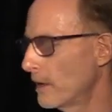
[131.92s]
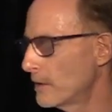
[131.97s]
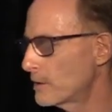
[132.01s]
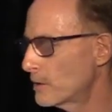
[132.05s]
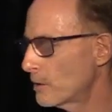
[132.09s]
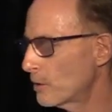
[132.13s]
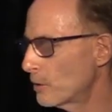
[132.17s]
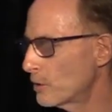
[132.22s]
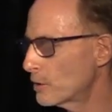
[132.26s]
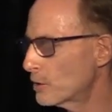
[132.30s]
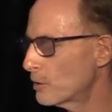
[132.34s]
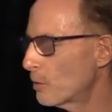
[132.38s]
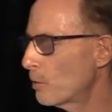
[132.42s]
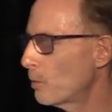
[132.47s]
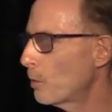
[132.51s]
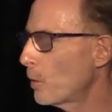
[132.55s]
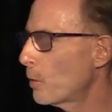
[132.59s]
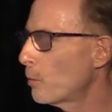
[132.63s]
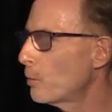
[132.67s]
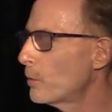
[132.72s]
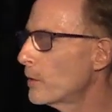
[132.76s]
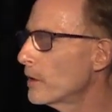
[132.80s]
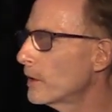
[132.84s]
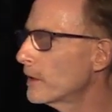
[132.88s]
And so
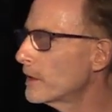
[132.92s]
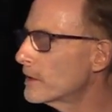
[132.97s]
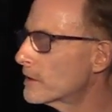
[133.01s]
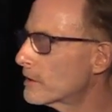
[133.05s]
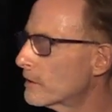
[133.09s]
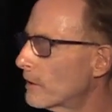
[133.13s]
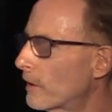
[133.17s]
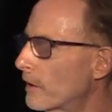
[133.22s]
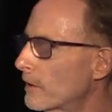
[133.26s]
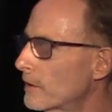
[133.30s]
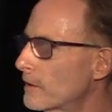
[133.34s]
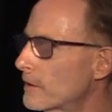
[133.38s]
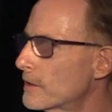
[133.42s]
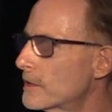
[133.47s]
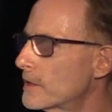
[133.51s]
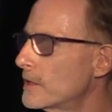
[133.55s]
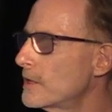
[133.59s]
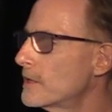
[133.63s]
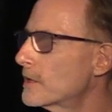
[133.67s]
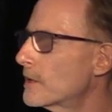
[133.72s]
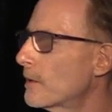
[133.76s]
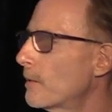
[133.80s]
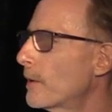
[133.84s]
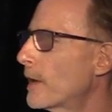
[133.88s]
we're really starting to
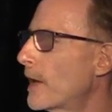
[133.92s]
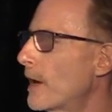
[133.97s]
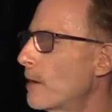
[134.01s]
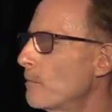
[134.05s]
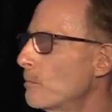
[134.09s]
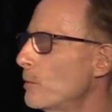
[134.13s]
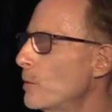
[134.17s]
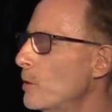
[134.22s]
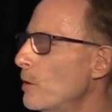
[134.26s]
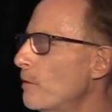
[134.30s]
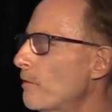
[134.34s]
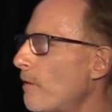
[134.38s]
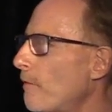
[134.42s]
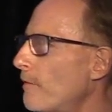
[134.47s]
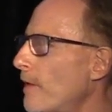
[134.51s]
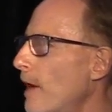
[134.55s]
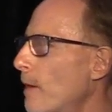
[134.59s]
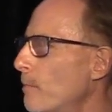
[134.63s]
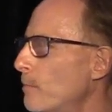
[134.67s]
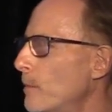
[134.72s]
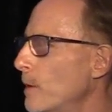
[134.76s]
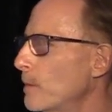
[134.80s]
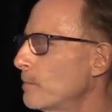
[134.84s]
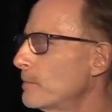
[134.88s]
see some of that move of
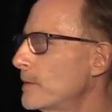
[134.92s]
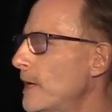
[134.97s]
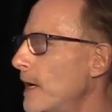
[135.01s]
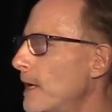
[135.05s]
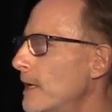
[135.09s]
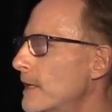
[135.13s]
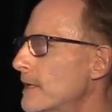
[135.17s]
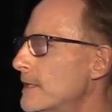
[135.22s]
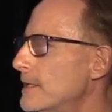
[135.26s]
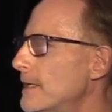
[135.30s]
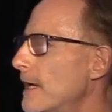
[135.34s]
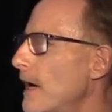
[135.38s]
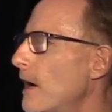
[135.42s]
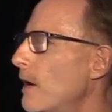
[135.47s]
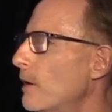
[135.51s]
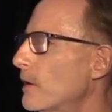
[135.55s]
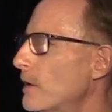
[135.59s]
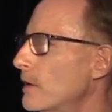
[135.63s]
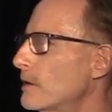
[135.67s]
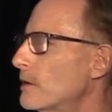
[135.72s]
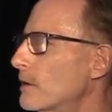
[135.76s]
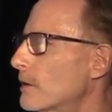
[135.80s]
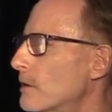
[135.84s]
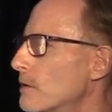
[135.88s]
that BIM data
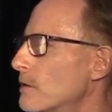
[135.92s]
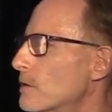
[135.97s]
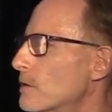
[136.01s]
down into